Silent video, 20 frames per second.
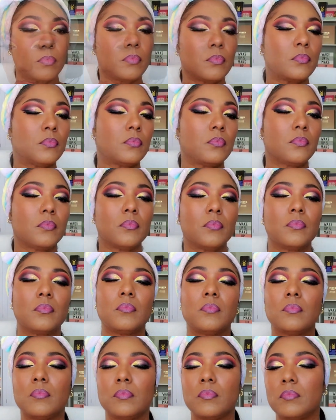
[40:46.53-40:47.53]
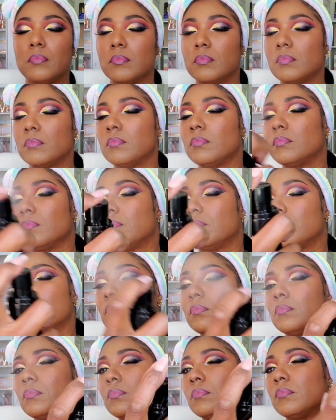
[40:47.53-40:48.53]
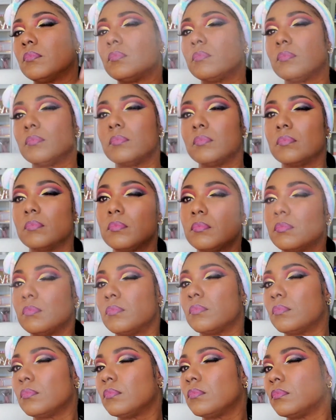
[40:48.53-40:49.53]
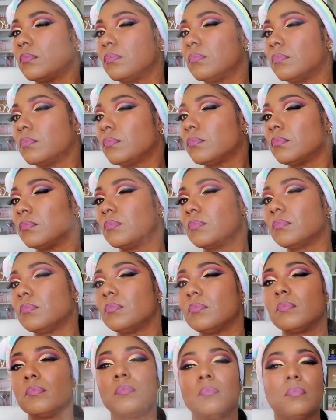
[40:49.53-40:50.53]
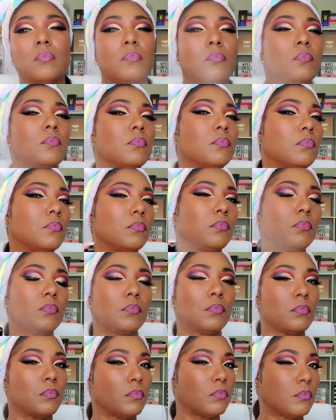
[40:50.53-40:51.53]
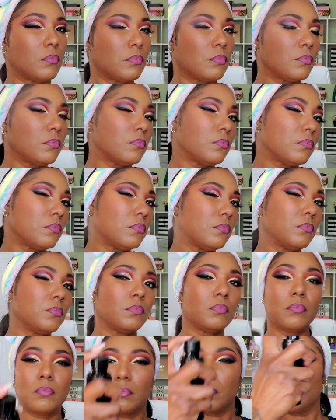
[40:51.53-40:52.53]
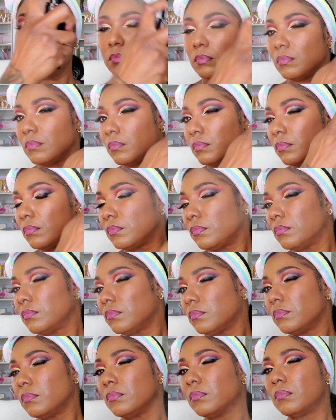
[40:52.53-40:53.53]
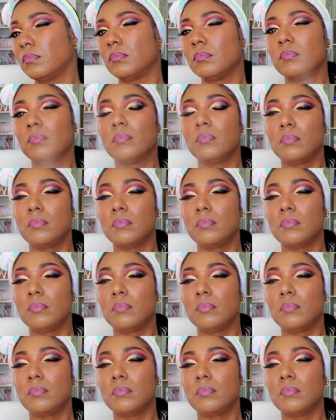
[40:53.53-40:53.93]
No one is speaking in this clip.